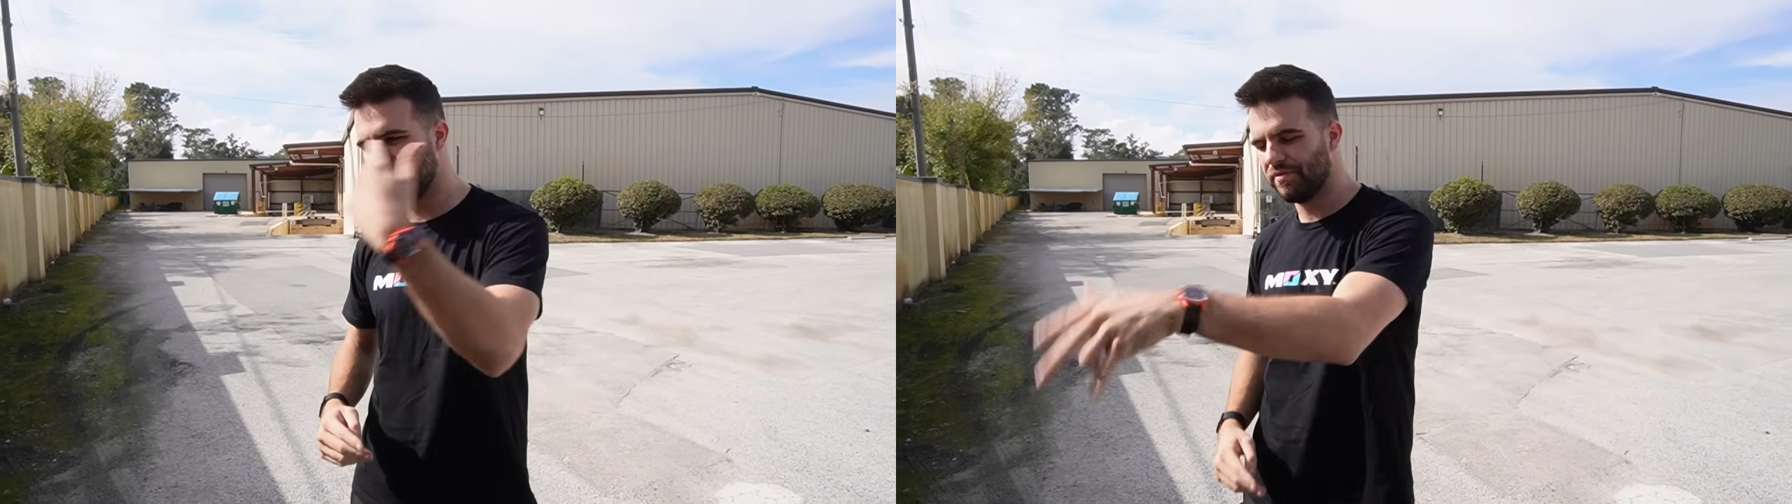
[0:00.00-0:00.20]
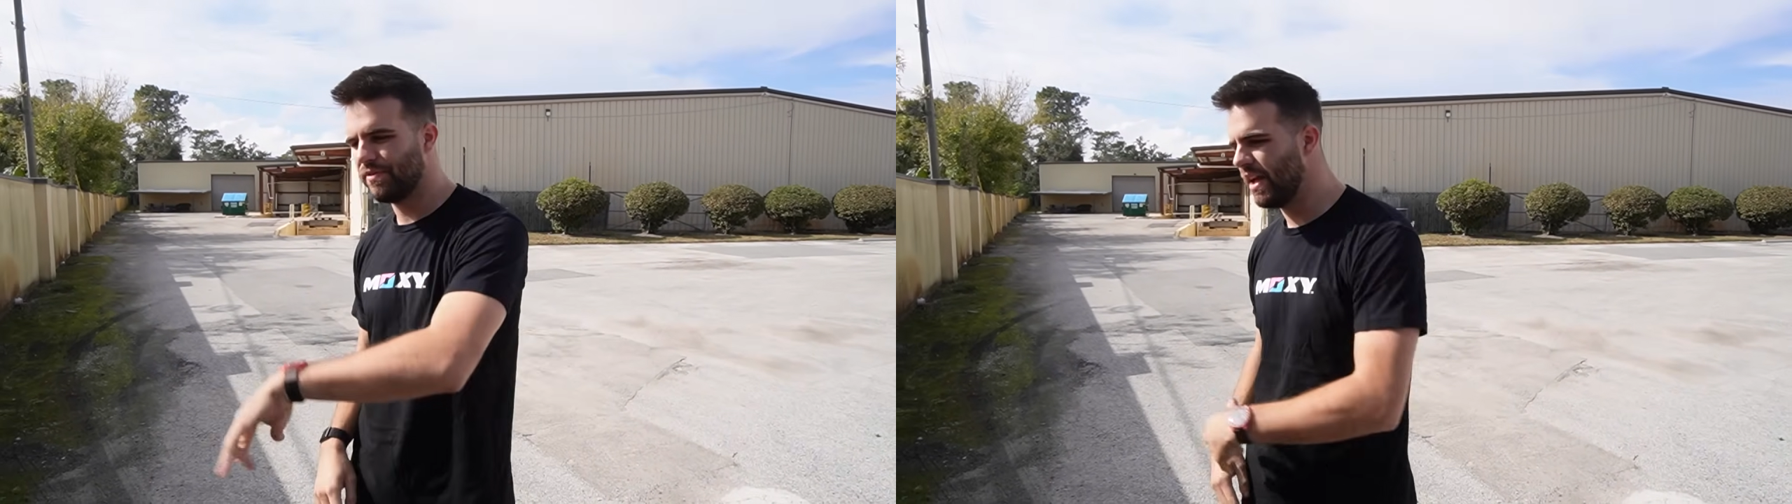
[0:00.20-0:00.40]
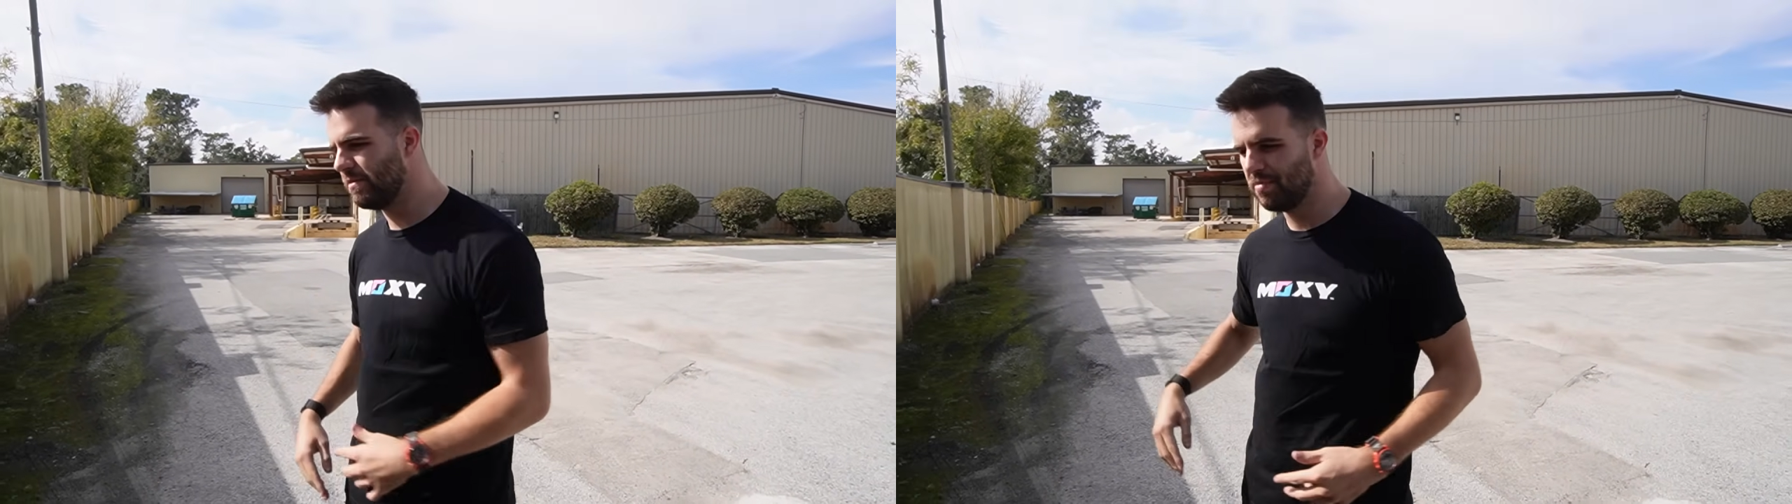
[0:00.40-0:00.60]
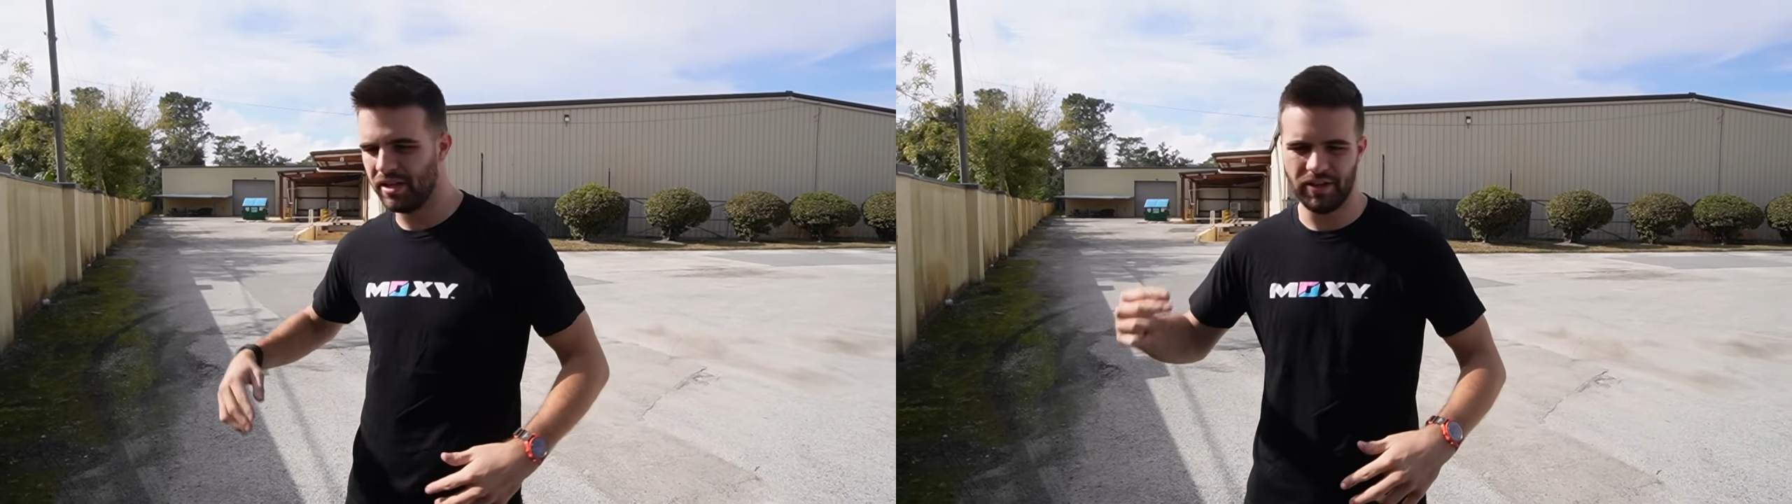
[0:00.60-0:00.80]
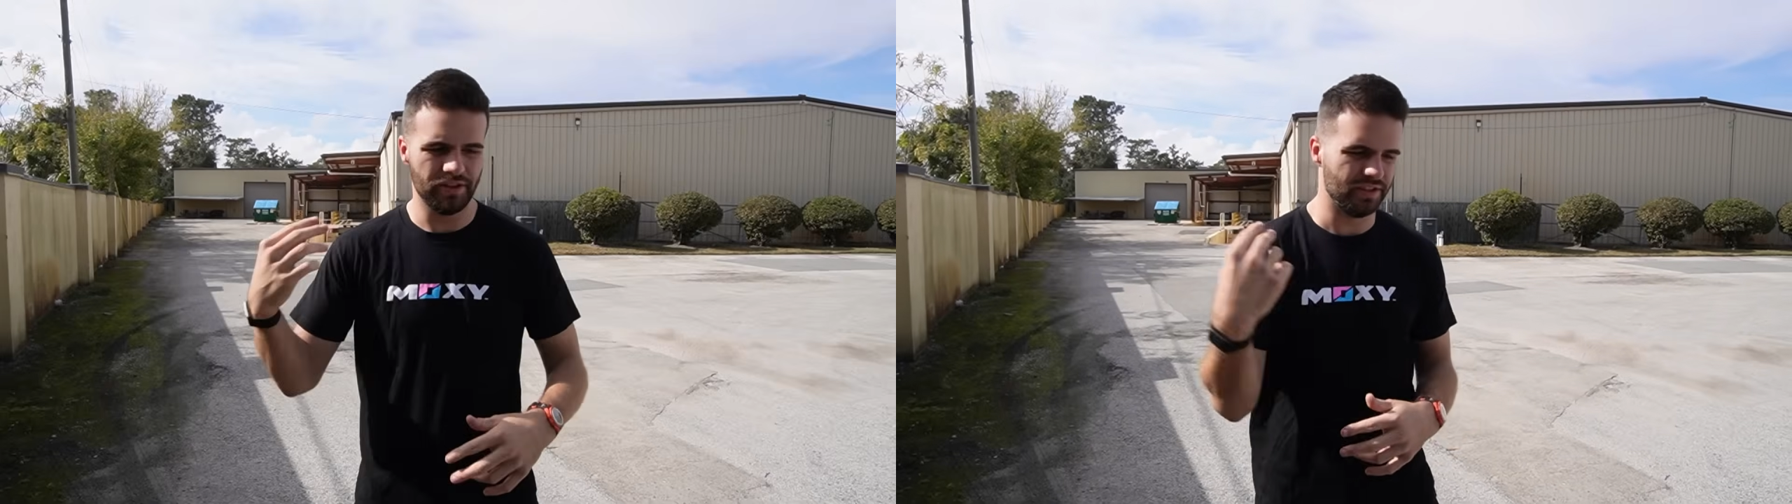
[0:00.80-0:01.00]
the Fred
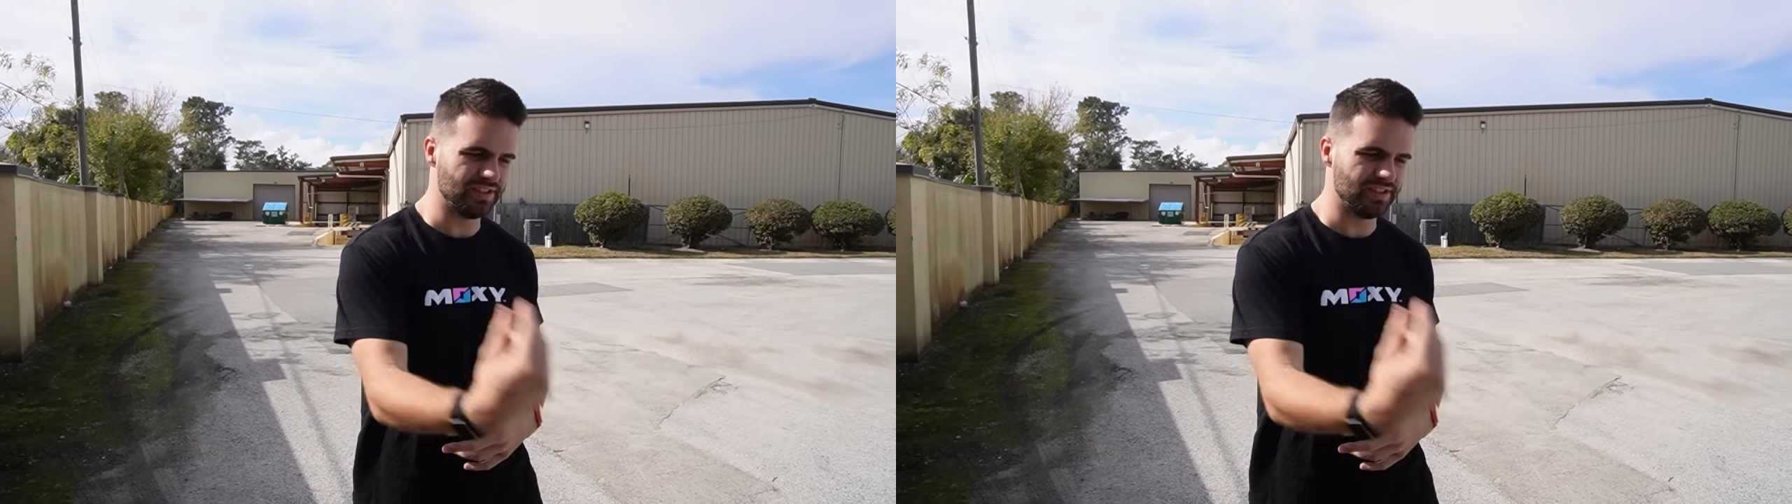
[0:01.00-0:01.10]
build, the